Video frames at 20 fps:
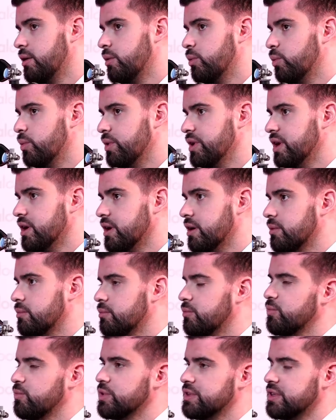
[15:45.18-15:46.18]
we
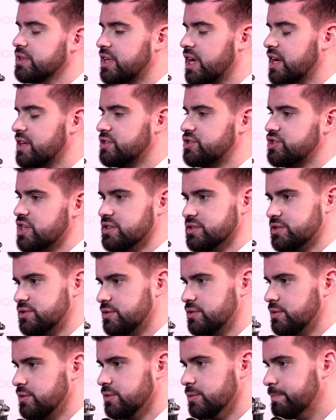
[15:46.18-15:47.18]
wouldn't get chance
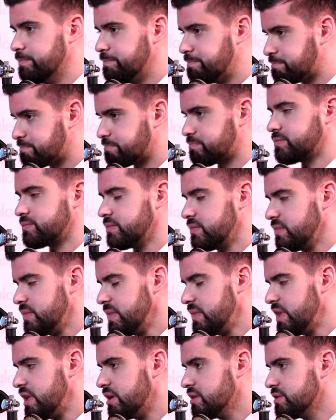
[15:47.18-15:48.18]
to do.
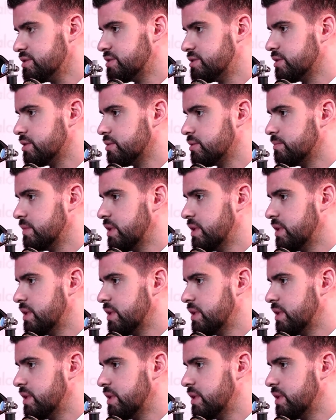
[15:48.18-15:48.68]
So